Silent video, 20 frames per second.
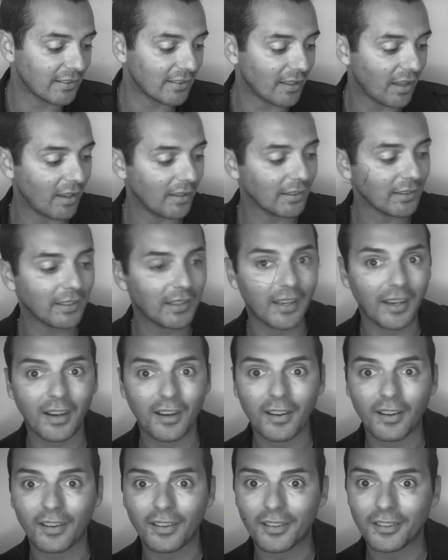sun
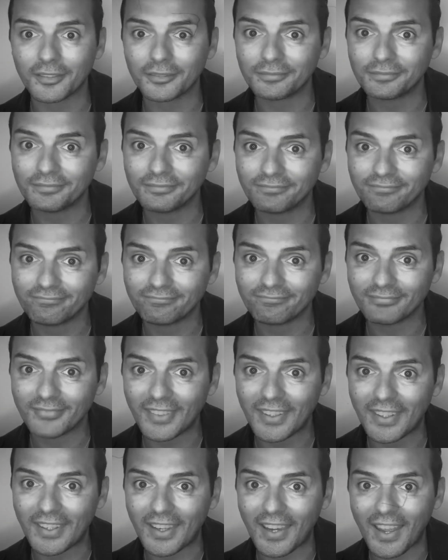care
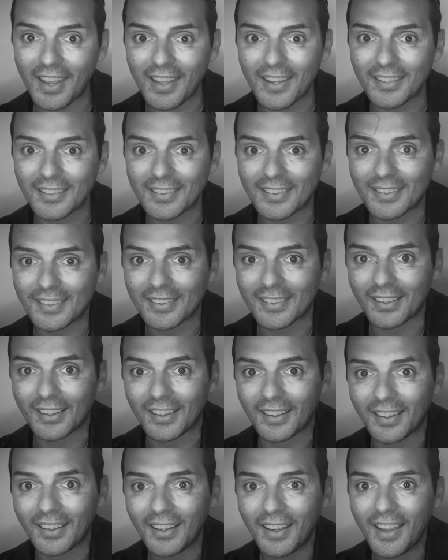yes
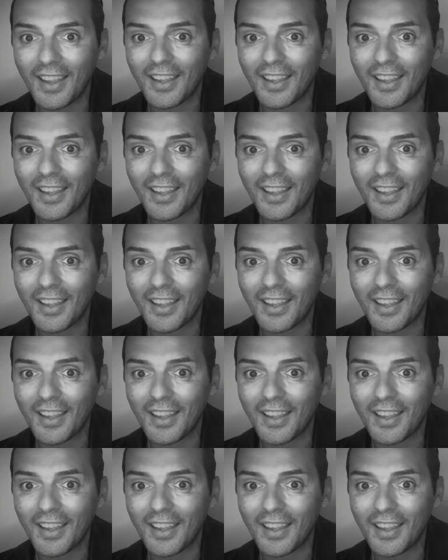uh,